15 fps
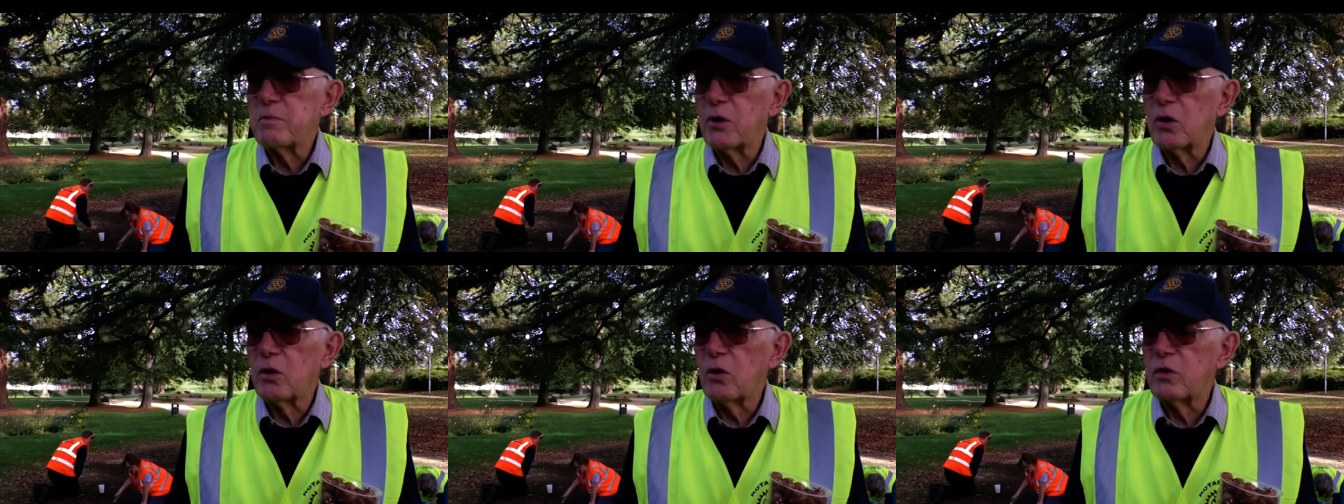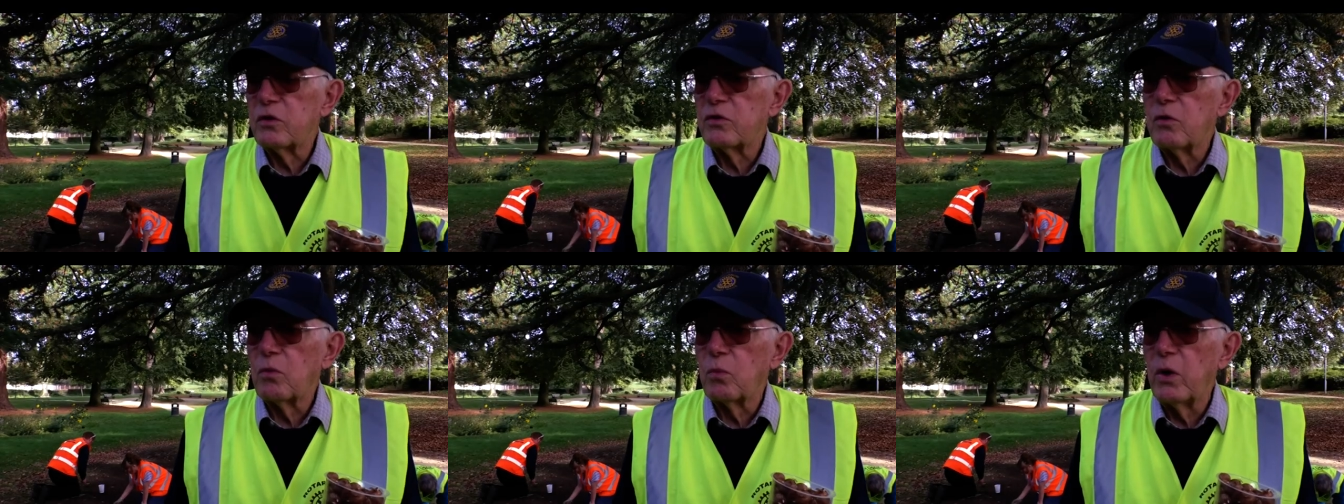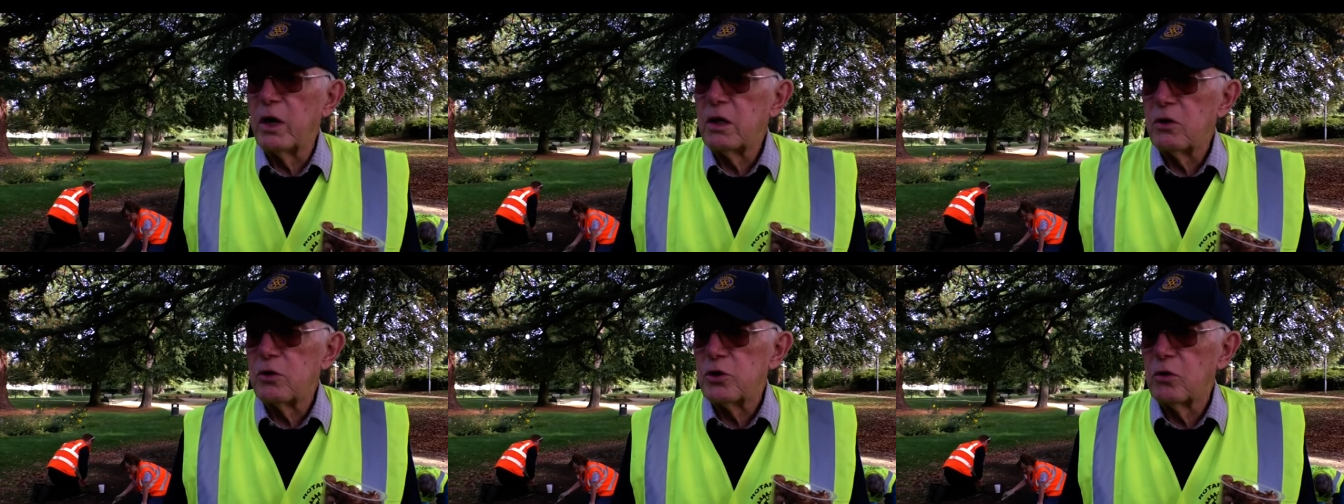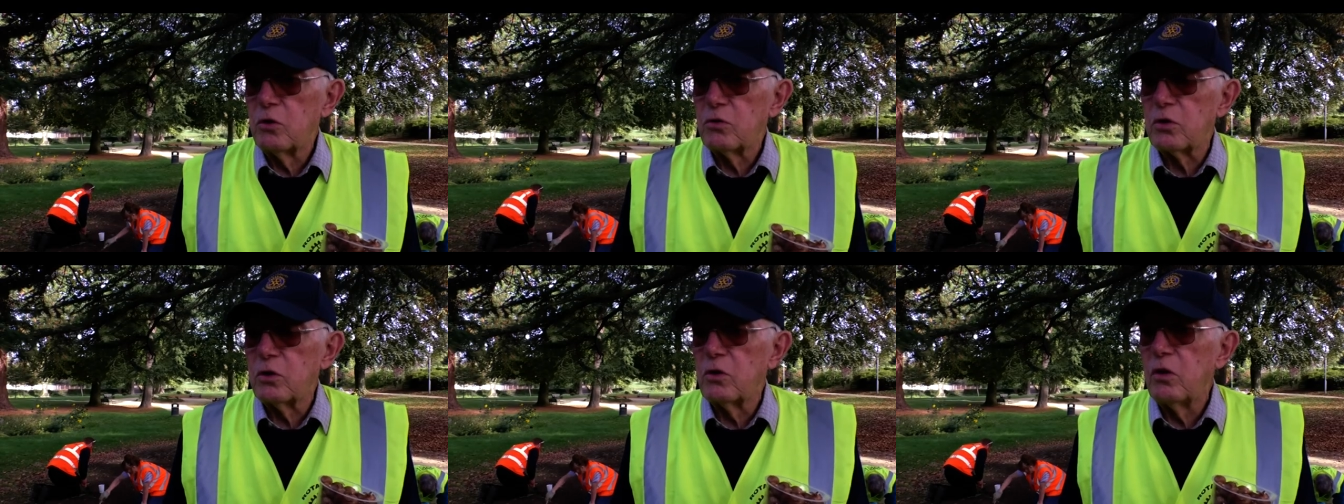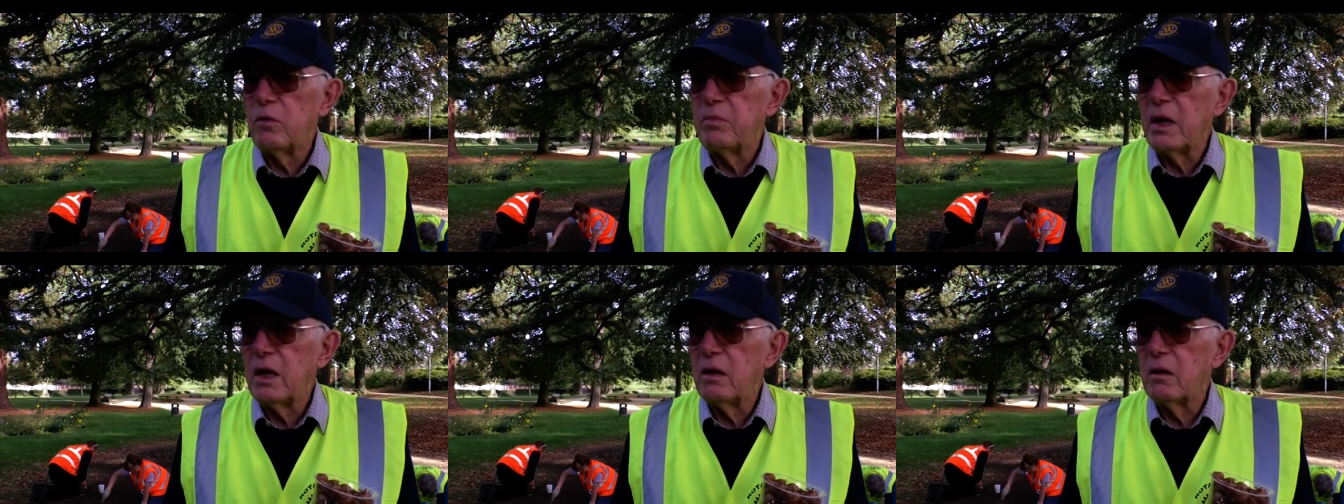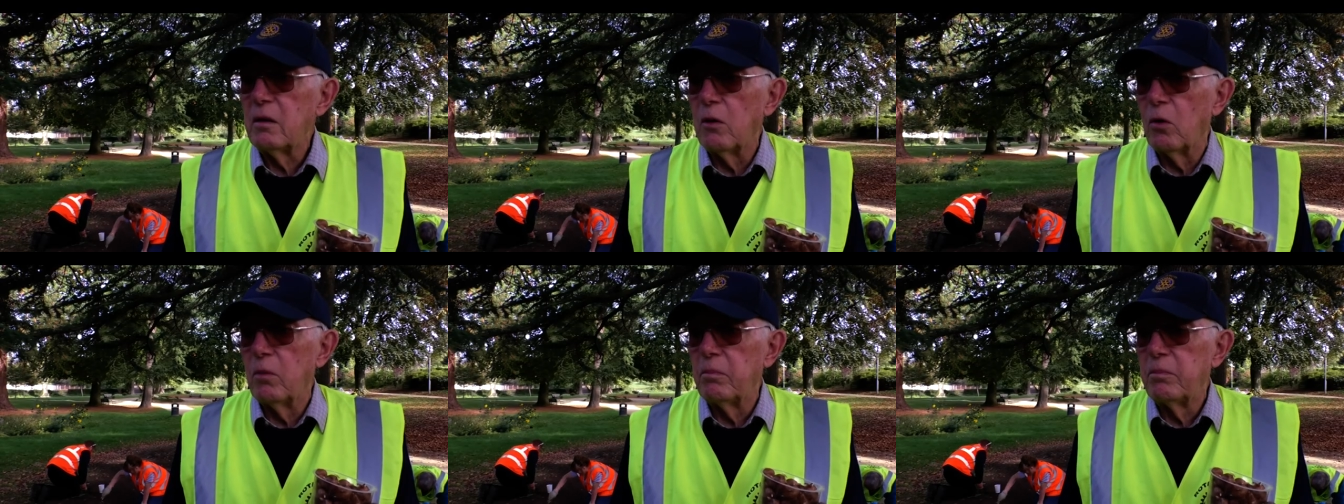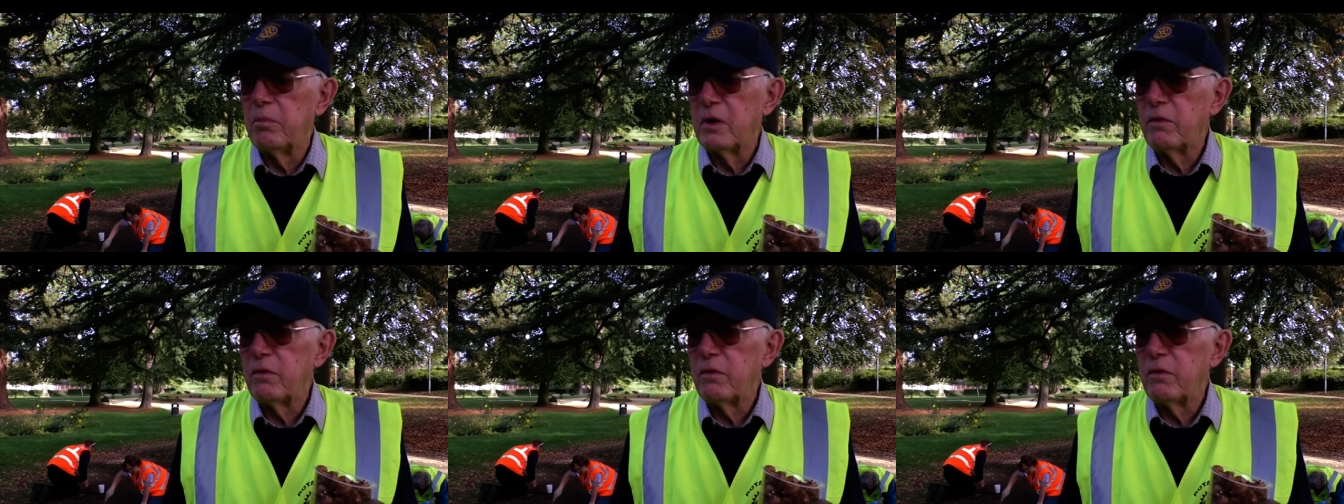because when children have been, um,